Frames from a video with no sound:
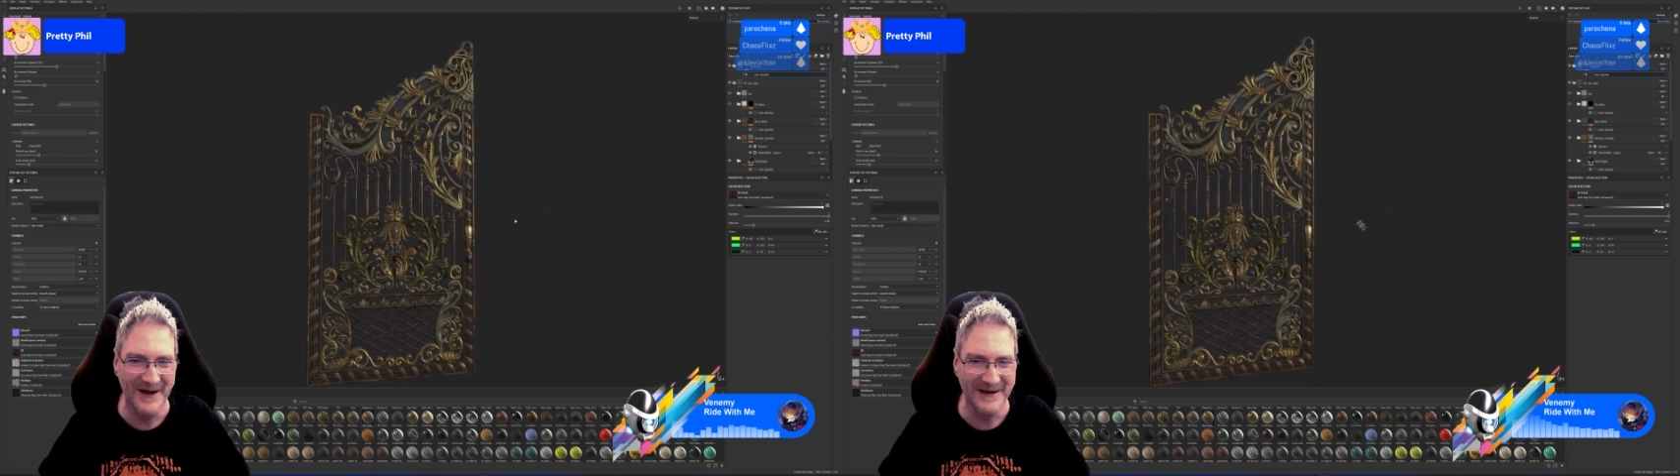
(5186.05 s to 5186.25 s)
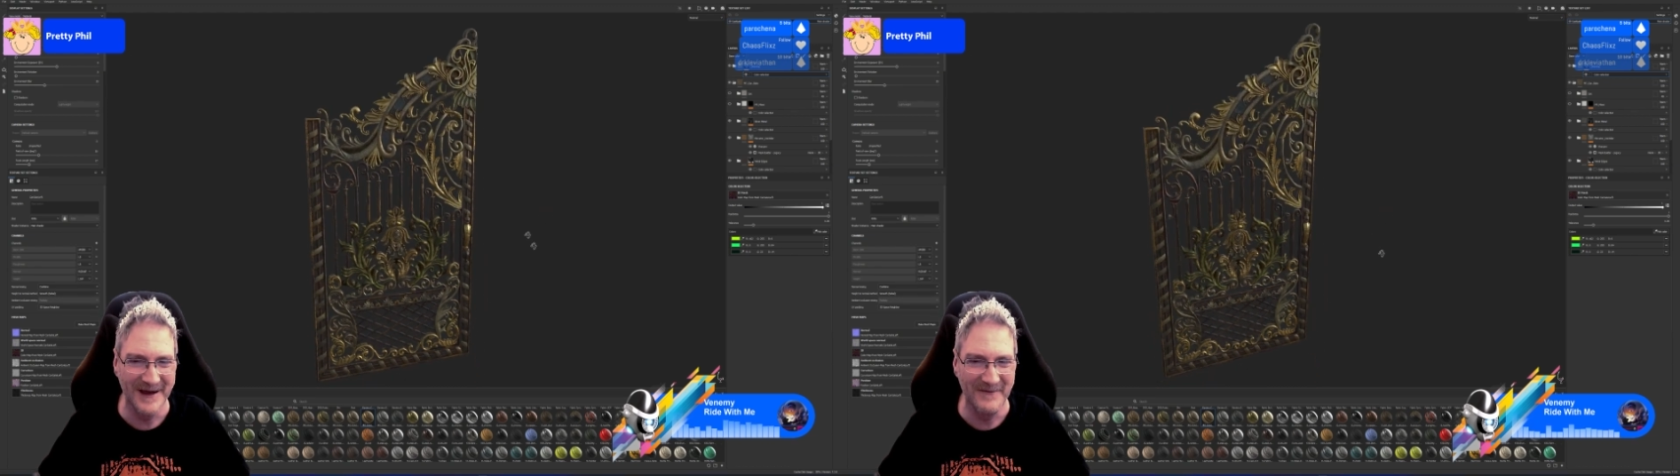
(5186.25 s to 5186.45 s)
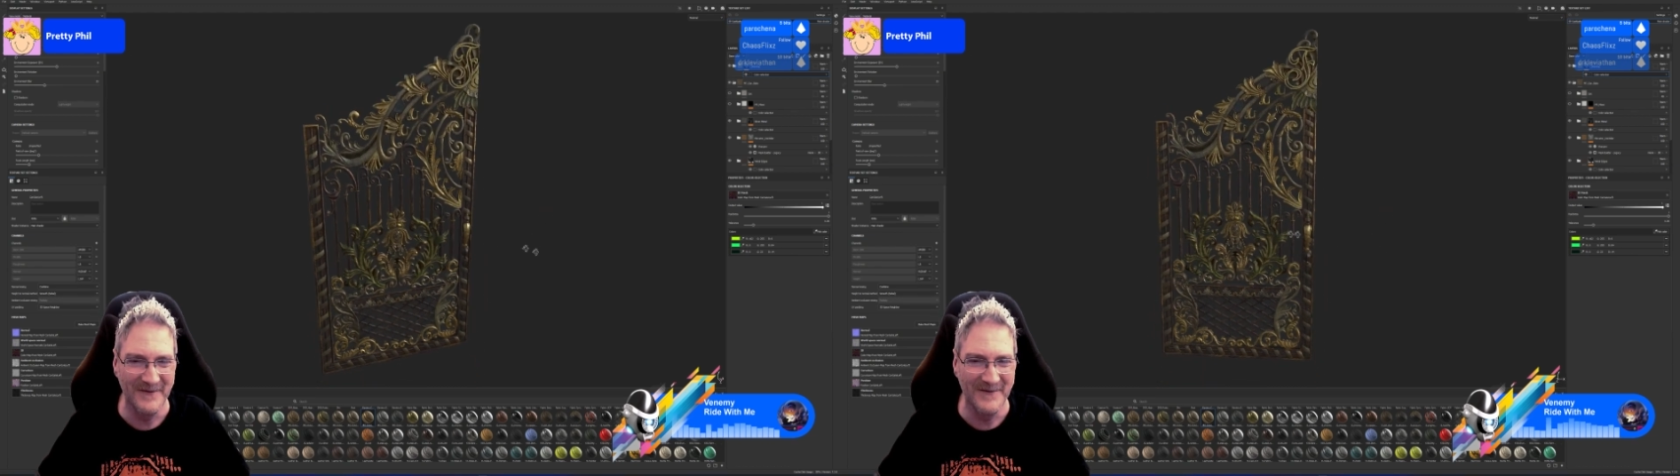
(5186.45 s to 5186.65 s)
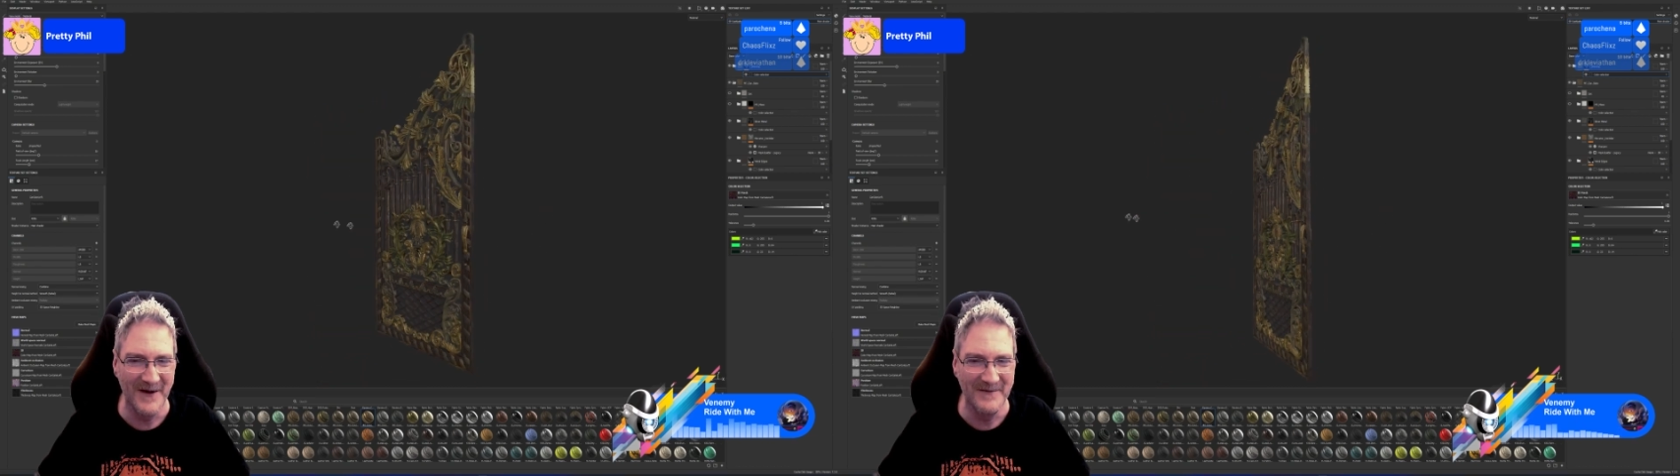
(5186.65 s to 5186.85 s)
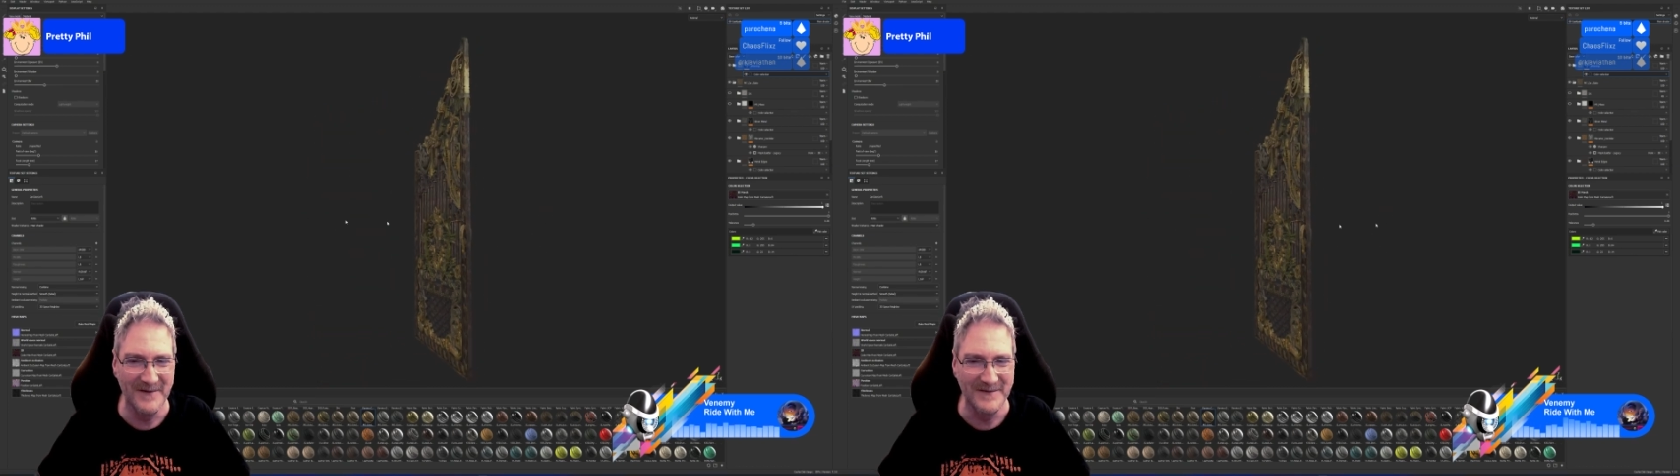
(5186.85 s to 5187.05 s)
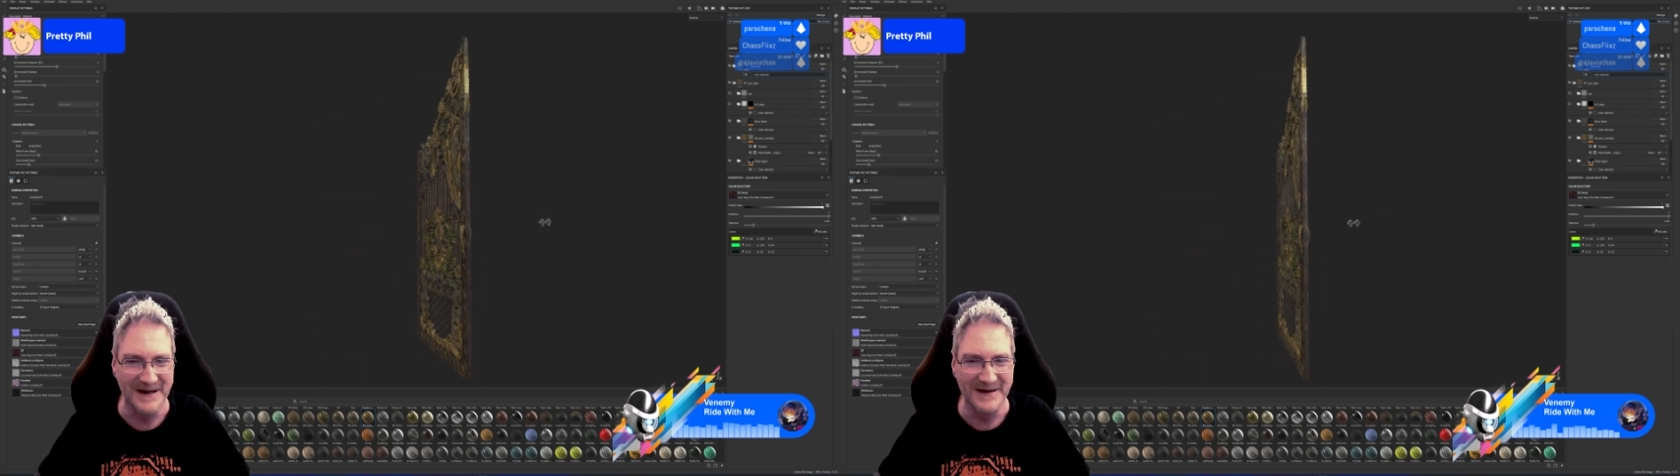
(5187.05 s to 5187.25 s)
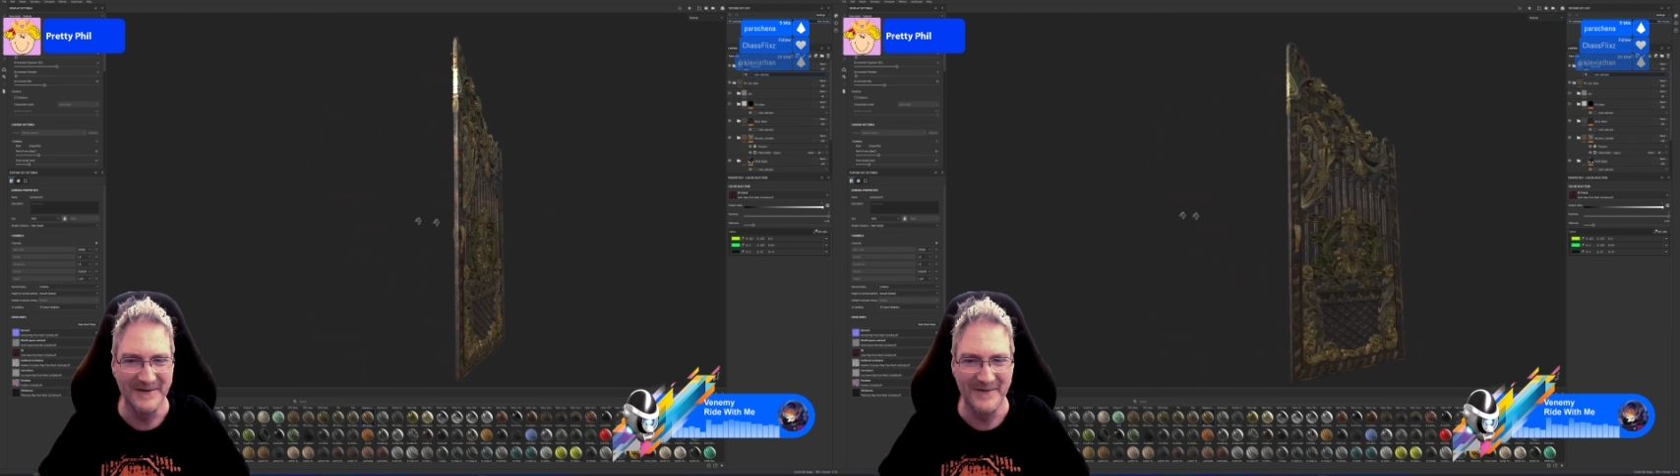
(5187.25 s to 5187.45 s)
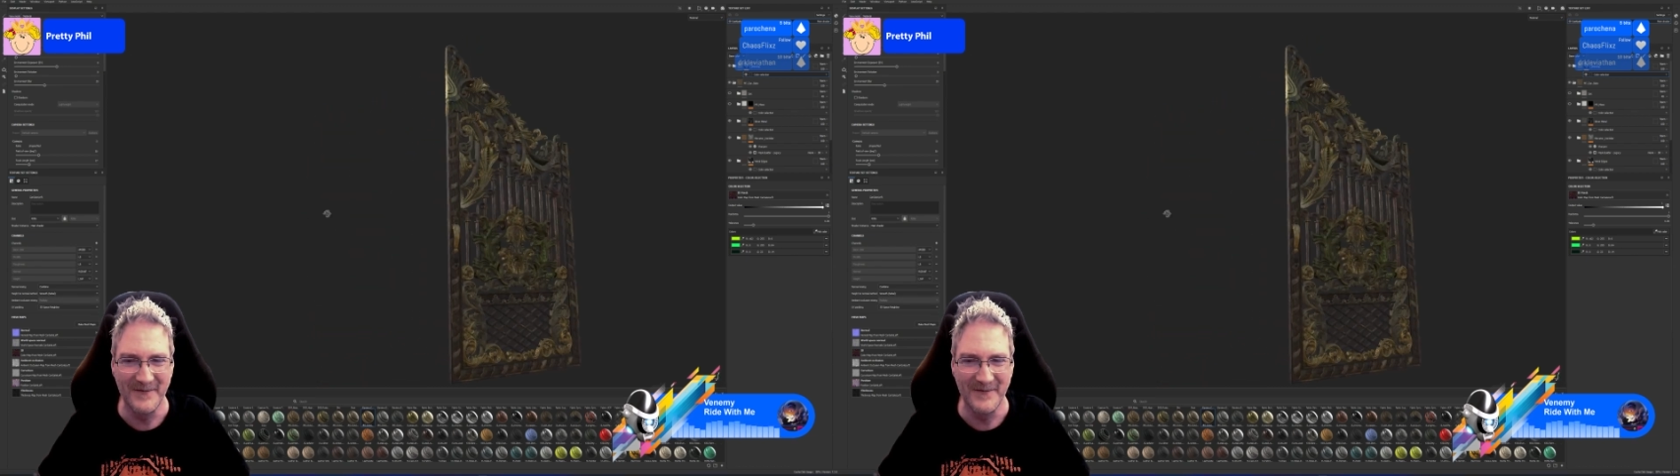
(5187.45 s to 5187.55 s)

like that for $5.50.